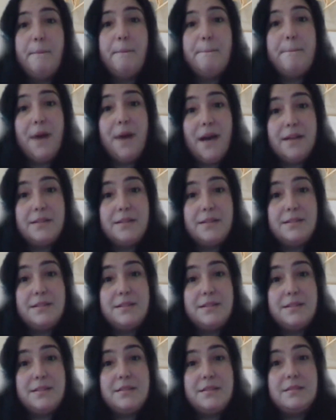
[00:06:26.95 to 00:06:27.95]

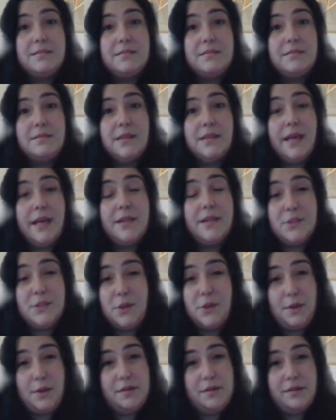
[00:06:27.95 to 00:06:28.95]
But it's
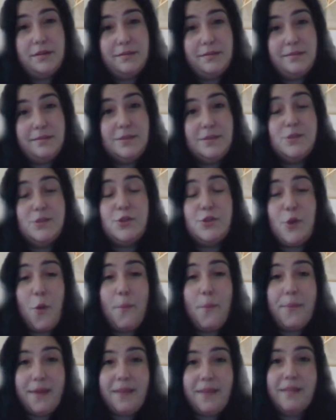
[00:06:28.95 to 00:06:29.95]
good.
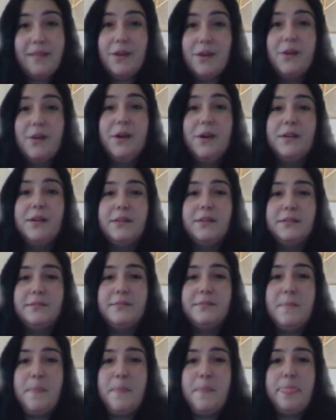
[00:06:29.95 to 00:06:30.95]
So be the good.
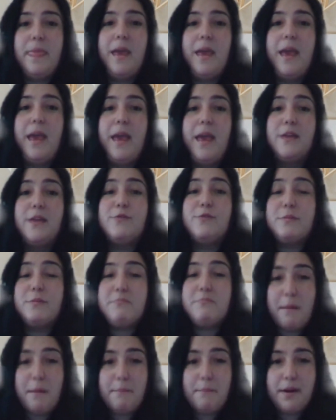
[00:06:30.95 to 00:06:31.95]
And
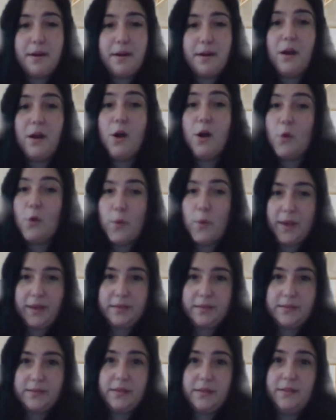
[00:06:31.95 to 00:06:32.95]
remember
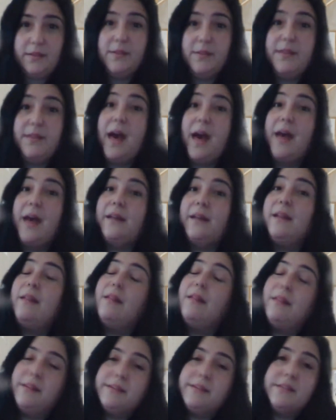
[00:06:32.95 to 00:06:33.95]
always that
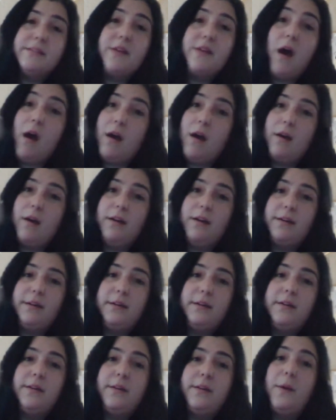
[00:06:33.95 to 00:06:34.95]
this is hard,
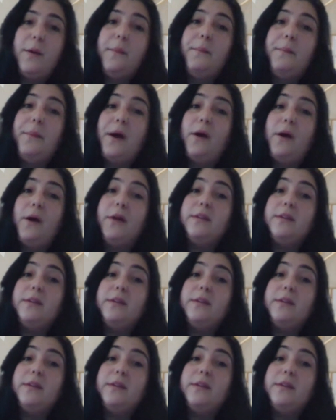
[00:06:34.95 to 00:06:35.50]
but